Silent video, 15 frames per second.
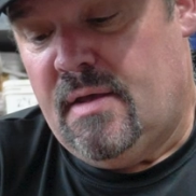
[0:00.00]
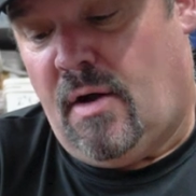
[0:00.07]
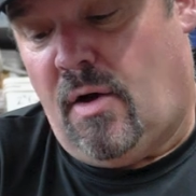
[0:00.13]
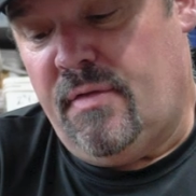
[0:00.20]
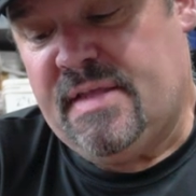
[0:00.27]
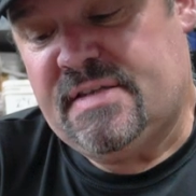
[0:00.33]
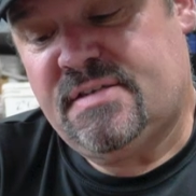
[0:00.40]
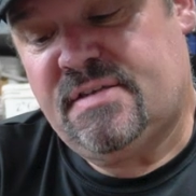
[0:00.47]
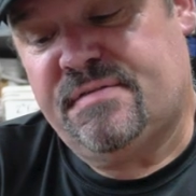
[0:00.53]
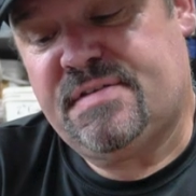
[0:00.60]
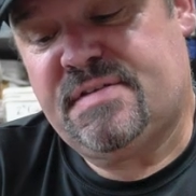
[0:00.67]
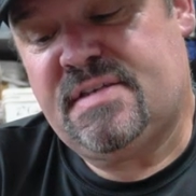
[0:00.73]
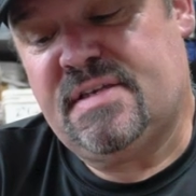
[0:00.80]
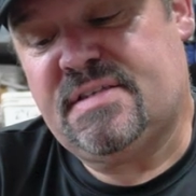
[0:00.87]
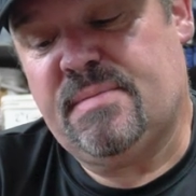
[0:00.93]
all that stuff
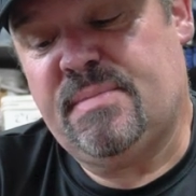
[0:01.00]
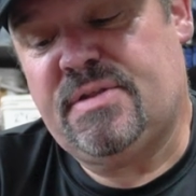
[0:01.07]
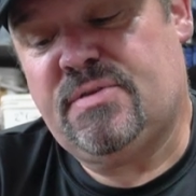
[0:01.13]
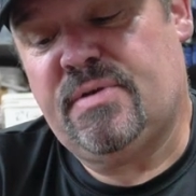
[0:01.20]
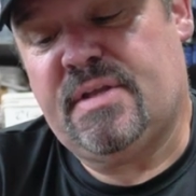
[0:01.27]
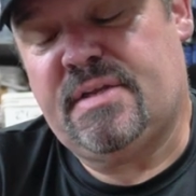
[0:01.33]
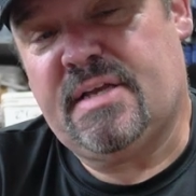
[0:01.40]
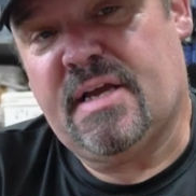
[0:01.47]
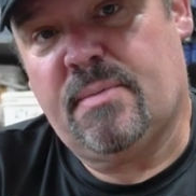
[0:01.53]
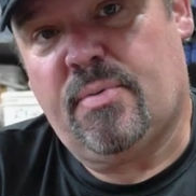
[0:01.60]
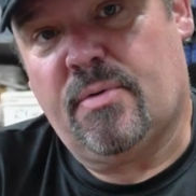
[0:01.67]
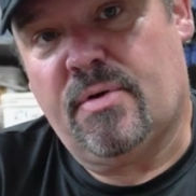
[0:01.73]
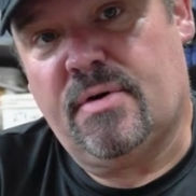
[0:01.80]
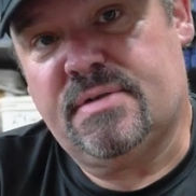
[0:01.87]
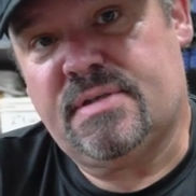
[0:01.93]
sits in between the deck
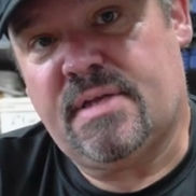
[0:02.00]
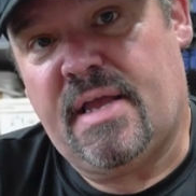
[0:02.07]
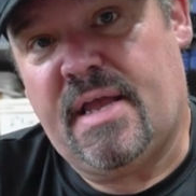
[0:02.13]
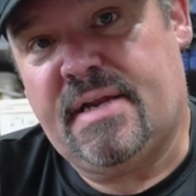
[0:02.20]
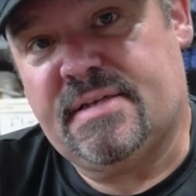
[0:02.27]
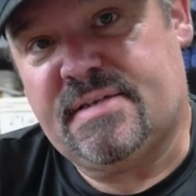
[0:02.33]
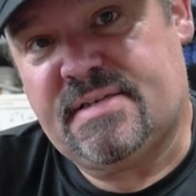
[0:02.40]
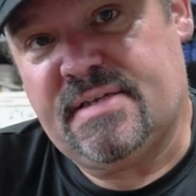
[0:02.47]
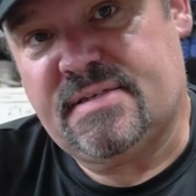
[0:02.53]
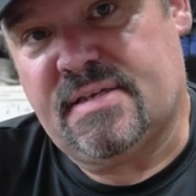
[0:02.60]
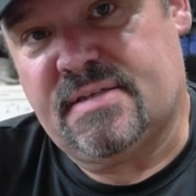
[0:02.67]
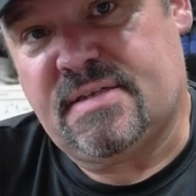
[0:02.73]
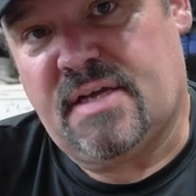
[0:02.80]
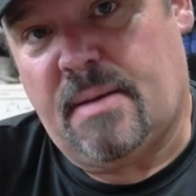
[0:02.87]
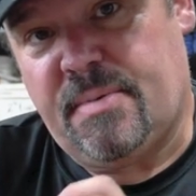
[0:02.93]
boards and it sits
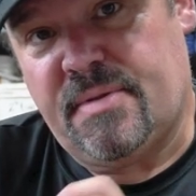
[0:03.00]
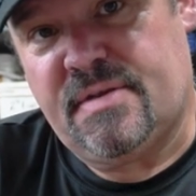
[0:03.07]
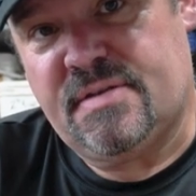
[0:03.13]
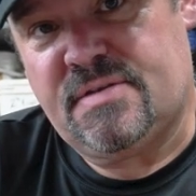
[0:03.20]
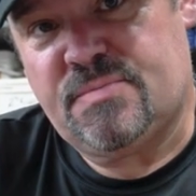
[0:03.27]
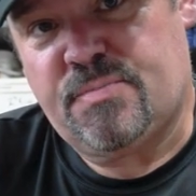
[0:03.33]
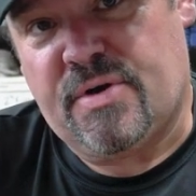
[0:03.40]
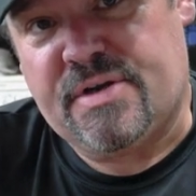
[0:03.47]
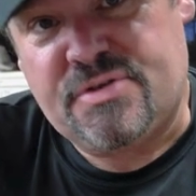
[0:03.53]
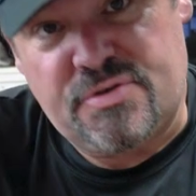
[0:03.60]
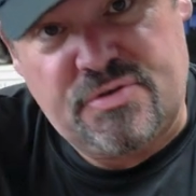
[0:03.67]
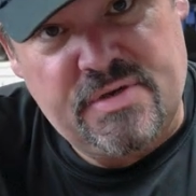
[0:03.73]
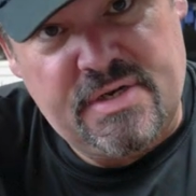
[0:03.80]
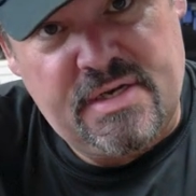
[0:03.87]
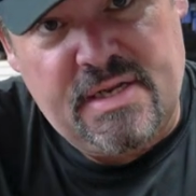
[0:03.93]
on top of this pressure
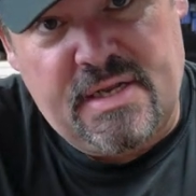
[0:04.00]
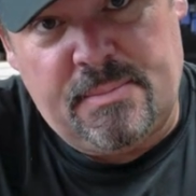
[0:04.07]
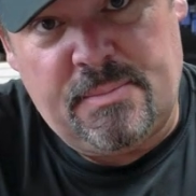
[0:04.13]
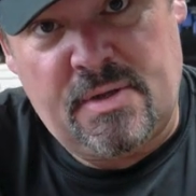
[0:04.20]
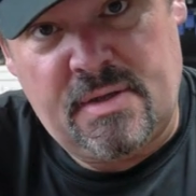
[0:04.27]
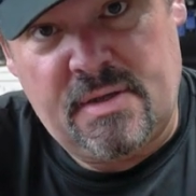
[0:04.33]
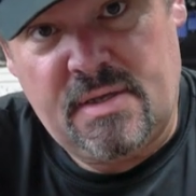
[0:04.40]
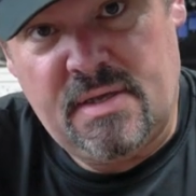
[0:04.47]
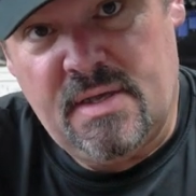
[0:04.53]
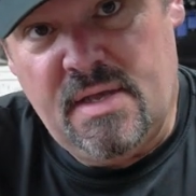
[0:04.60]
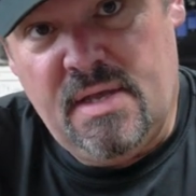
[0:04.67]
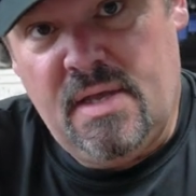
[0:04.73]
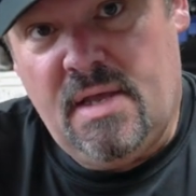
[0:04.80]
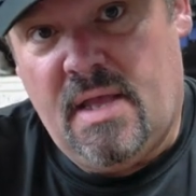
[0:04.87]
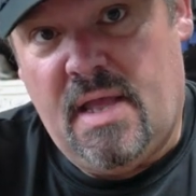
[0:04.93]
treated hemlock
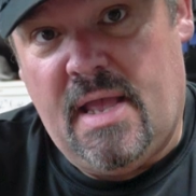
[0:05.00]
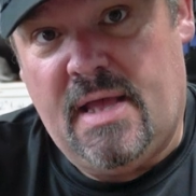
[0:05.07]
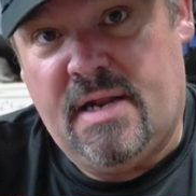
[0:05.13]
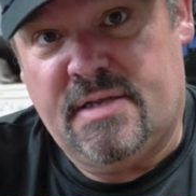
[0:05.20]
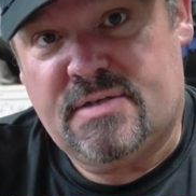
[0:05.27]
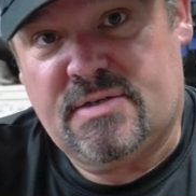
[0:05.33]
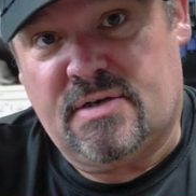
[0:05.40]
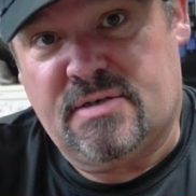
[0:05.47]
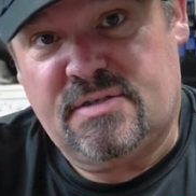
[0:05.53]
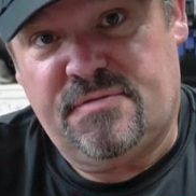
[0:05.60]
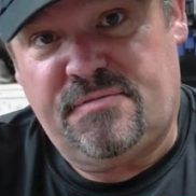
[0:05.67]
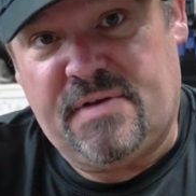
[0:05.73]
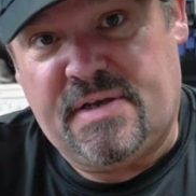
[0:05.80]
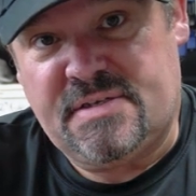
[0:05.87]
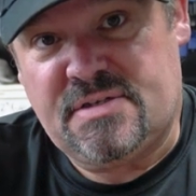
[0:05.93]
and it starts to
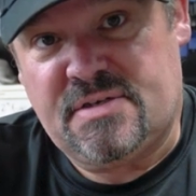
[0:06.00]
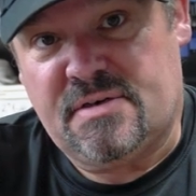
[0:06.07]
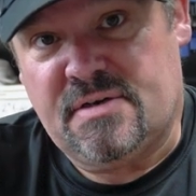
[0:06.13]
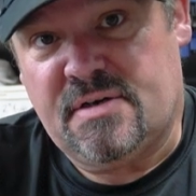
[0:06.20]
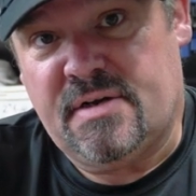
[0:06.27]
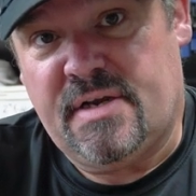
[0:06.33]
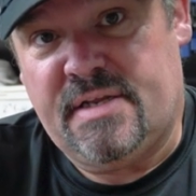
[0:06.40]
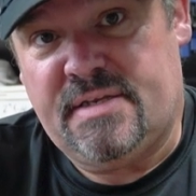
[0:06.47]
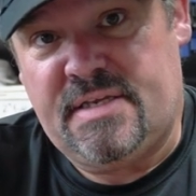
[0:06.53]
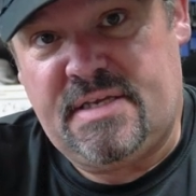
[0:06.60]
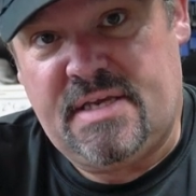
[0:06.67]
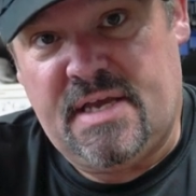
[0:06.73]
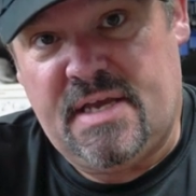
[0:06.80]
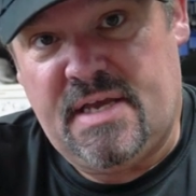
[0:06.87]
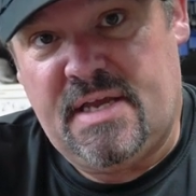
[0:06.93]
fester and
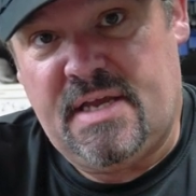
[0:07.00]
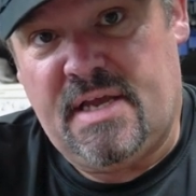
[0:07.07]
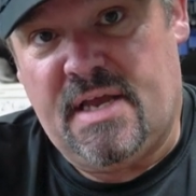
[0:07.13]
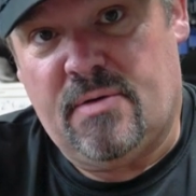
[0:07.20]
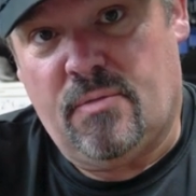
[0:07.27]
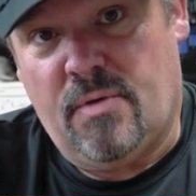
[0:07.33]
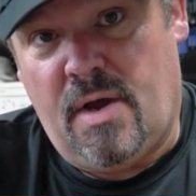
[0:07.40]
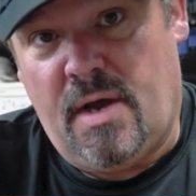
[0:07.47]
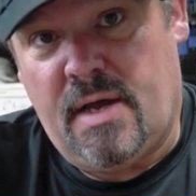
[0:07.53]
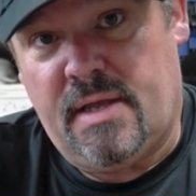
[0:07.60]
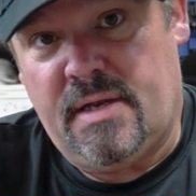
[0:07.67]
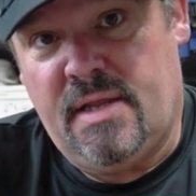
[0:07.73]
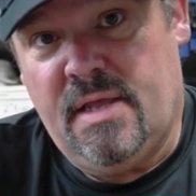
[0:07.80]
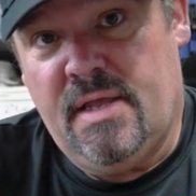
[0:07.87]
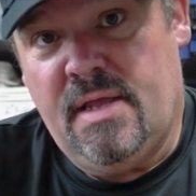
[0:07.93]
decay and
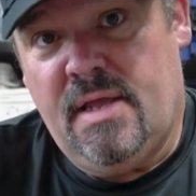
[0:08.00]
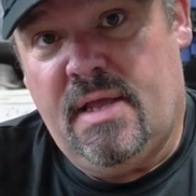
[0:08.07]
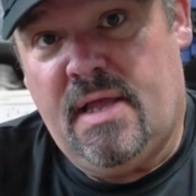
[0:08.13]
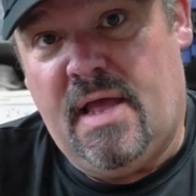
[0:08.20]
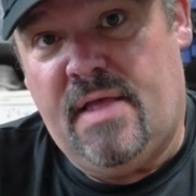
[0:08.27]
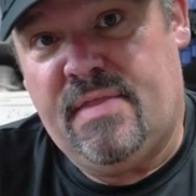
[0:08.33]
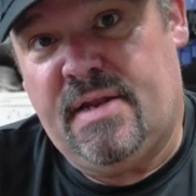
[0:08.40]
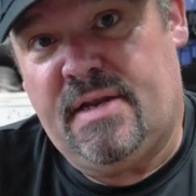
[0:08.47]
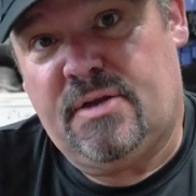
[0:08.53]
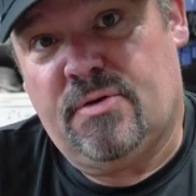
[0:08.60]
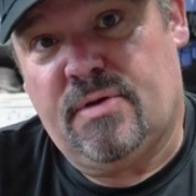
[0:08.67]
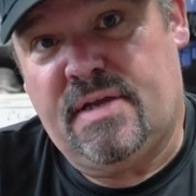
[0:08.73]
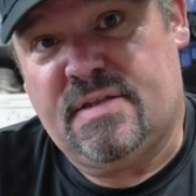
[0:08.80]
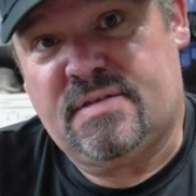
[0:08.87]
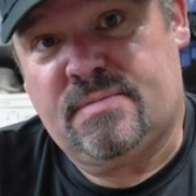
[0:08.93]
rot and then it
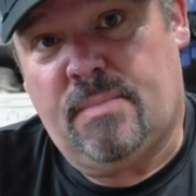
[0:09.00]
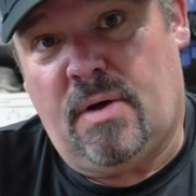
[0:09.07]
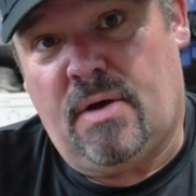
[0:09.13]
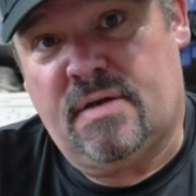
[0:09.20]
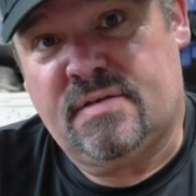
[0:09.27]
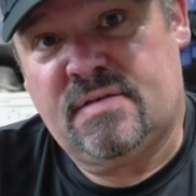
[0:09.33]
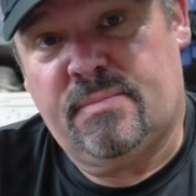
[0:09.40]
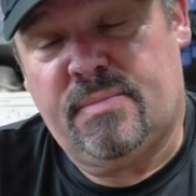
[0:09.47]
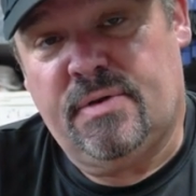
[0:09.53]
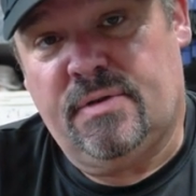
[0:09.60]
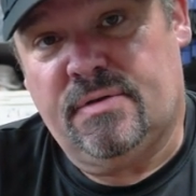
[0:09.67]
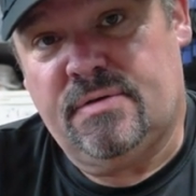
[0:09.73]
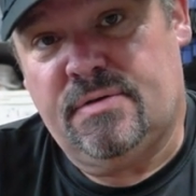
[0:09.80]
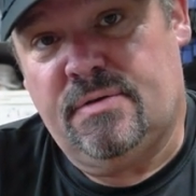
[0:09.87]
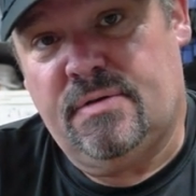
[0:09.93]
creates moss and
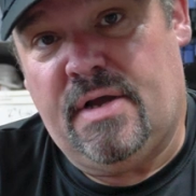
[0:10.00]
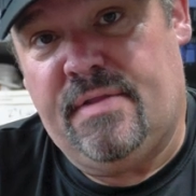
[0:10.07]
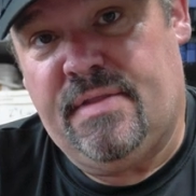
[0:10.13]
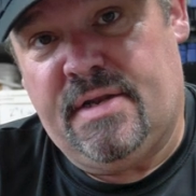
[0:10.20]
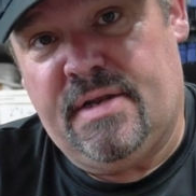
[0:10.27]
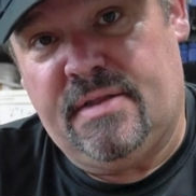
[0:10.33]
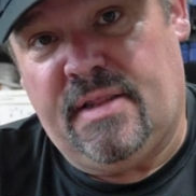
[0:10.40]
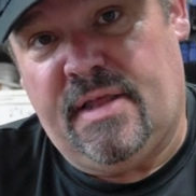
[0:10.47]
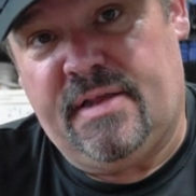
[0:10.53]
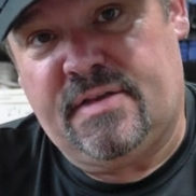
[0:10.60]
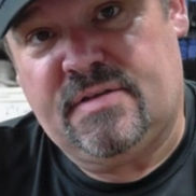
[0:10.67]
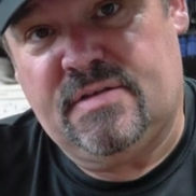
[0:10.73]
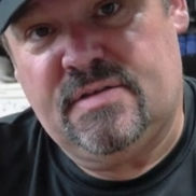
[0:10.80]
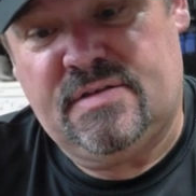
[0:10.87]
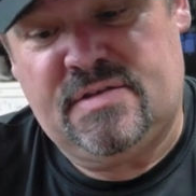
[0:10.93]
mildew and then it like
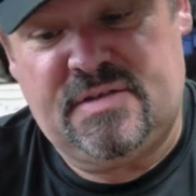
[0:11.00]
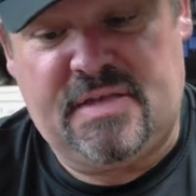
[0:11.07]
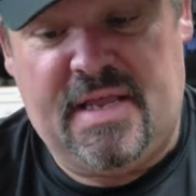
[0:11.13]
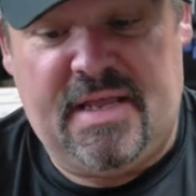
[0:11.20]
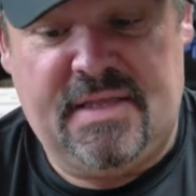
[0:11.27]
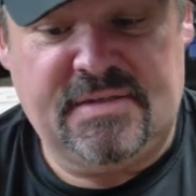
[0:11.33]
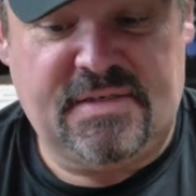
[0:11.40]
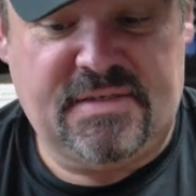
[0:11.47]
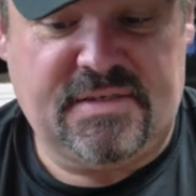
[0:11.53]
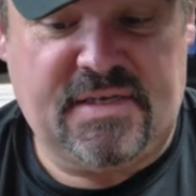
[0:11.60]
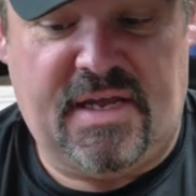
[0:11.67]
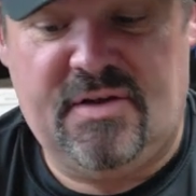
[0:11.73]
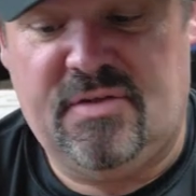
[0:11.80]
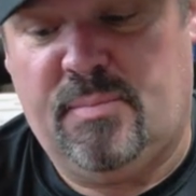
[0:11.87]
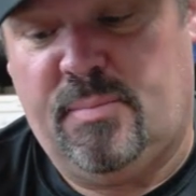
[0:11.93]
stains the
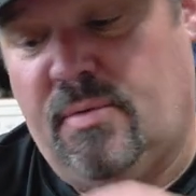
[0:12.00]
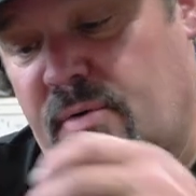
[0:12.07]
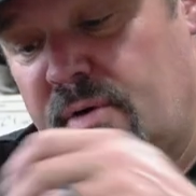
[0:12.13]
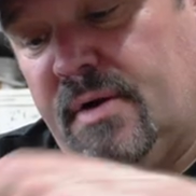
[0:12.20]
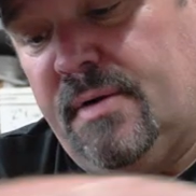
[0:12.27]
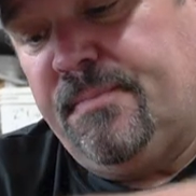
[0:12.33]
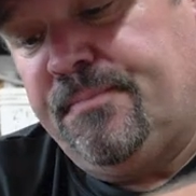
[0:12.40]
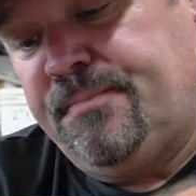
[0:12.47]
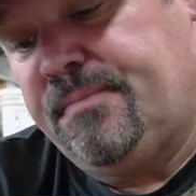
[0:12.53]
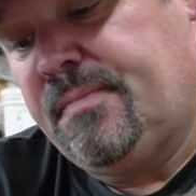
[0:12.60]
side of the board